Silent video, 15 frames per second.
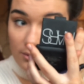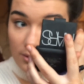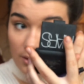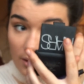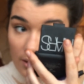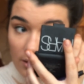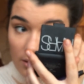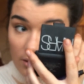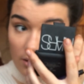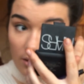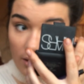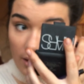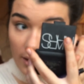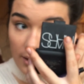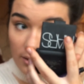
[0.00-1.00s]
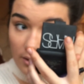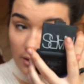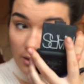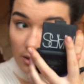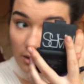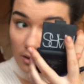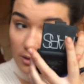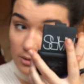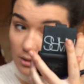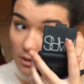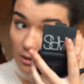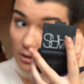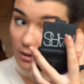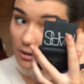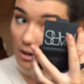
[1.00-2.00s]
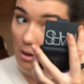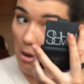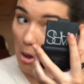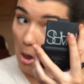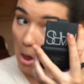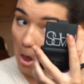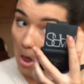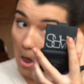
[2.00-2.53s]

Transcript: And that eyeliner is a little...